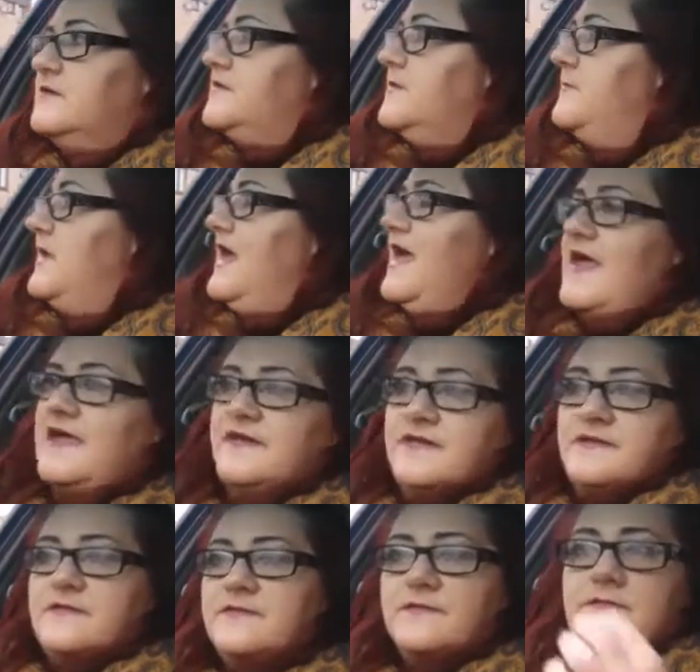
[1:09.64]
the plan
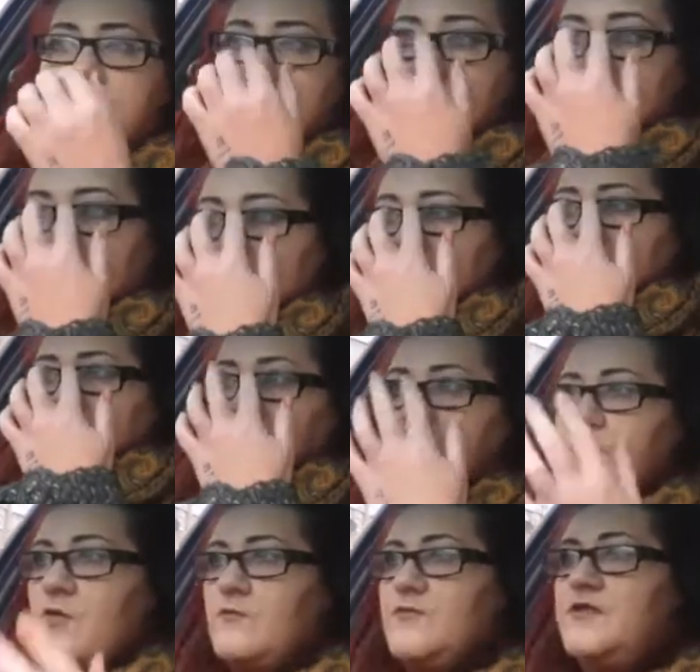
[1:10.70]

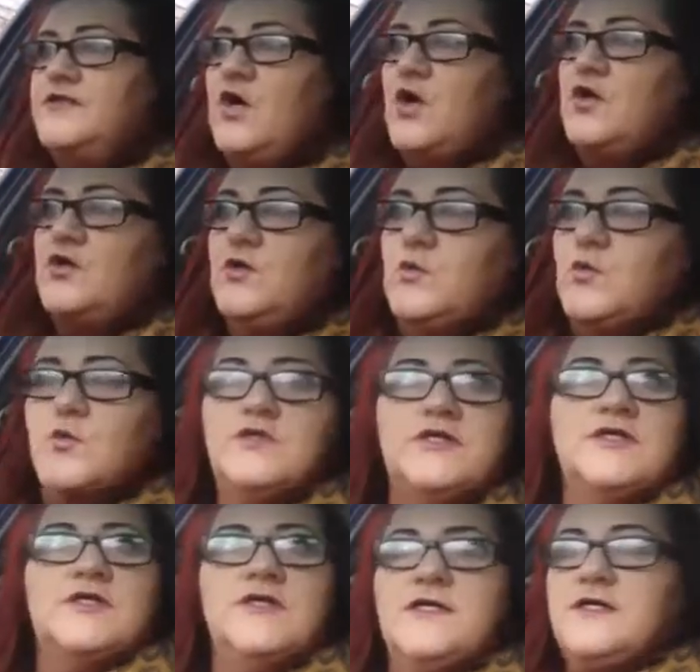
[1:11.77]
from the Dark Lord
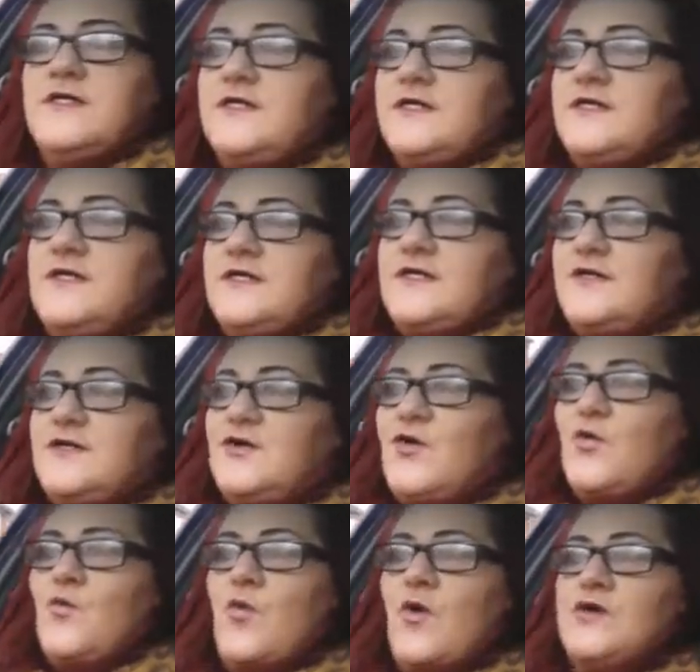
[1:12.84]

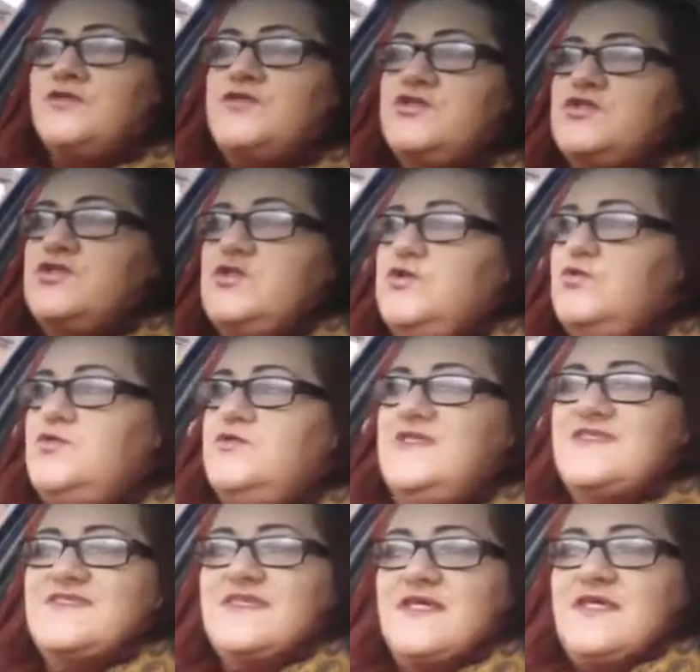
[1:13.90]
was to
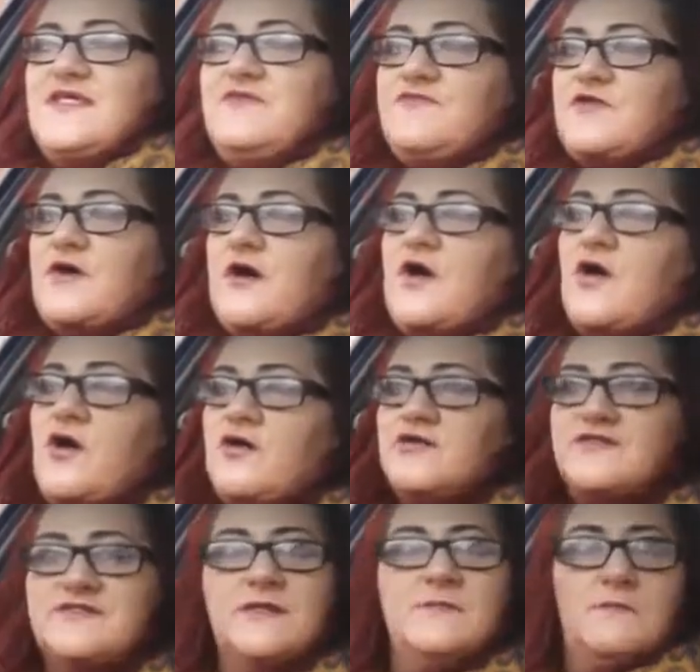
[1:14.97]
deceive the
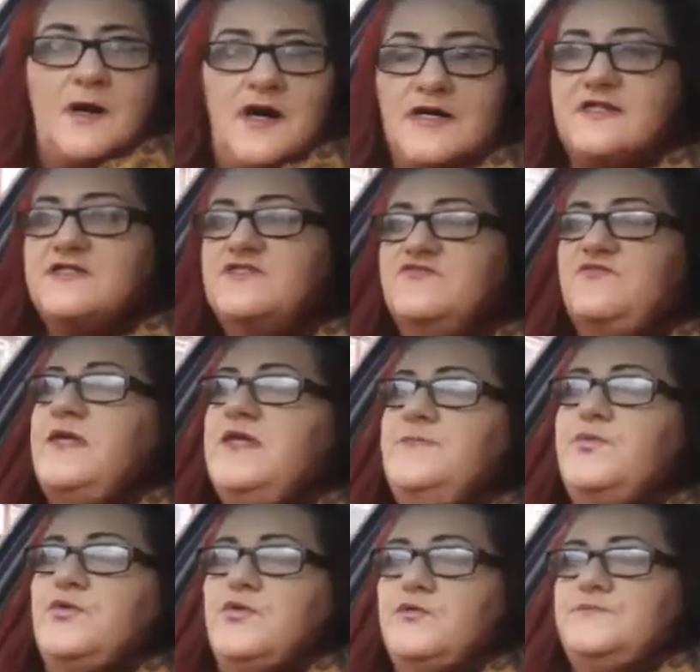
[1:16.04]
hearts and minds of
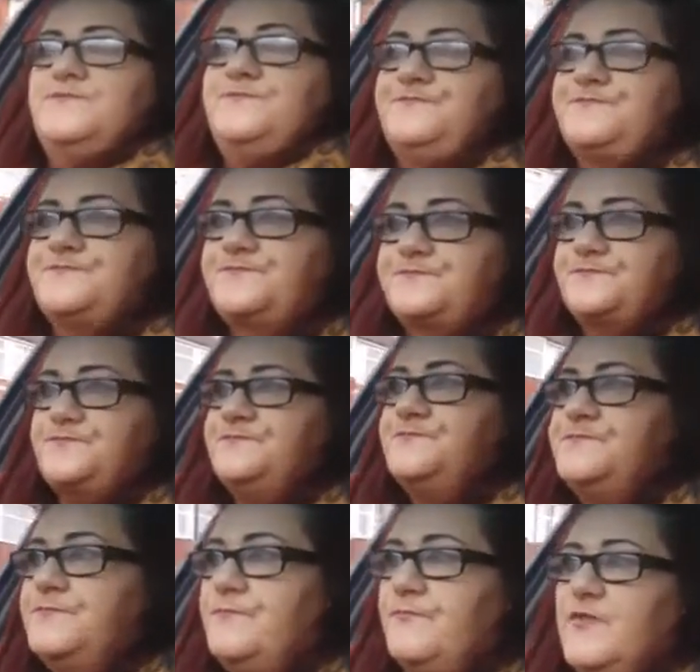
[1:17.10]
people.
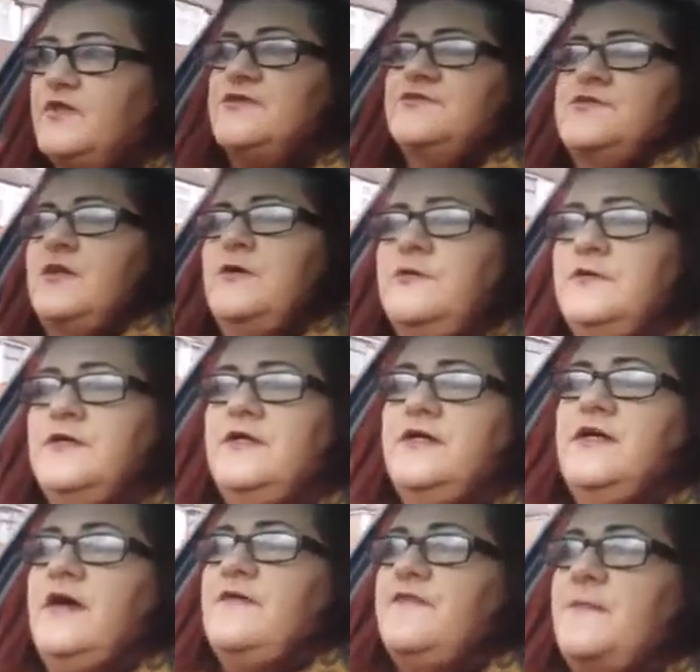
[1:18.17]
So
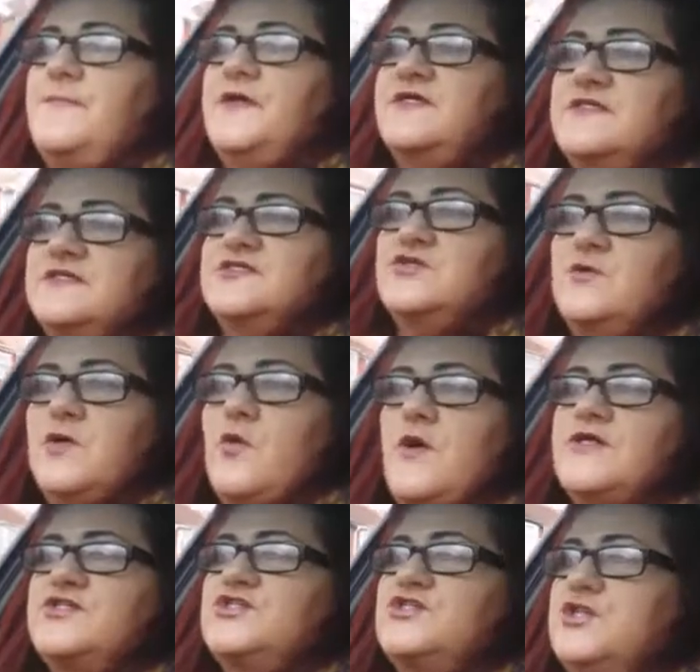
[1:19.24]
that brings us to a
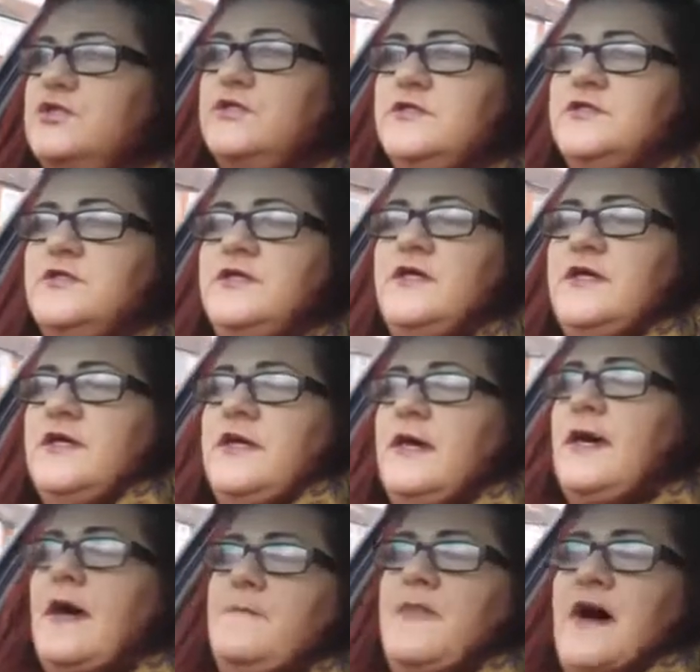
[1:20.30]
question
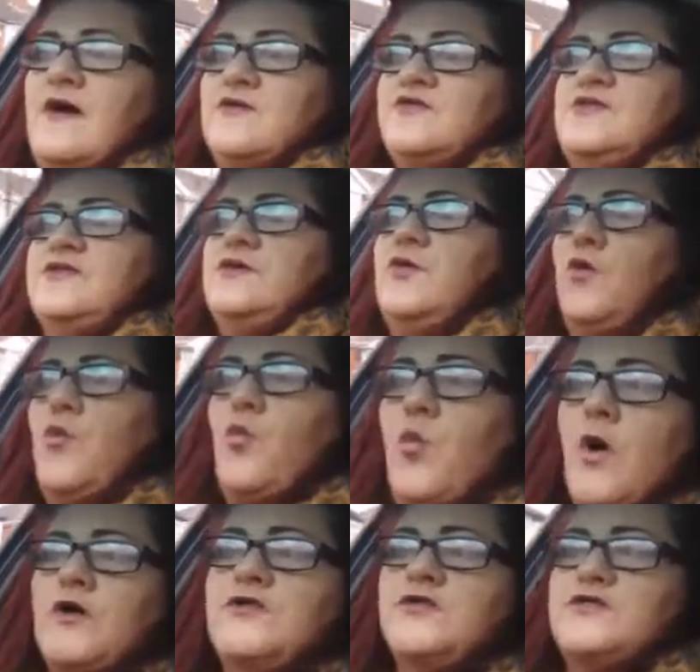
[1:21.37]
about
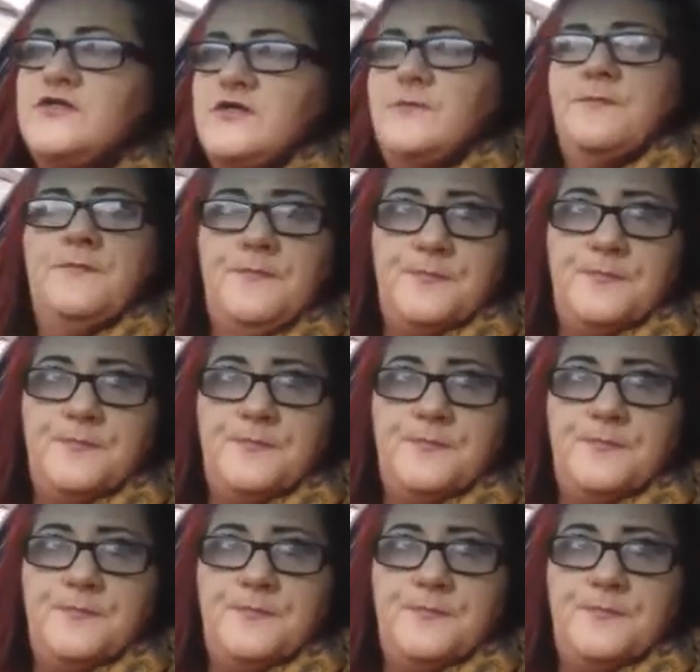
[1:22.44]
what